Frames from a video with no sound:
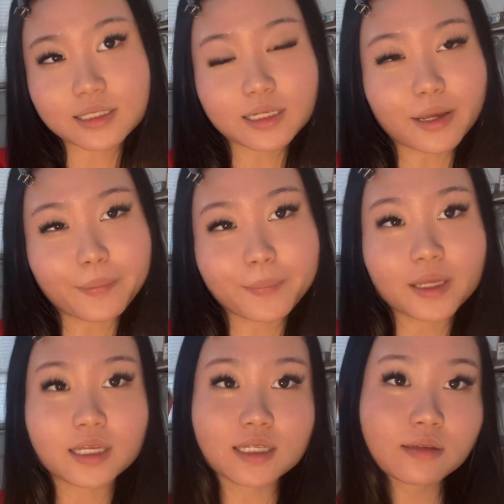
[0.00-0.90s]
step
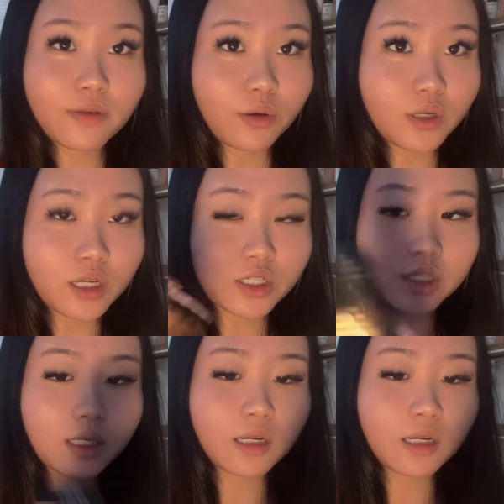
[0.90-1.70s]
is foundation.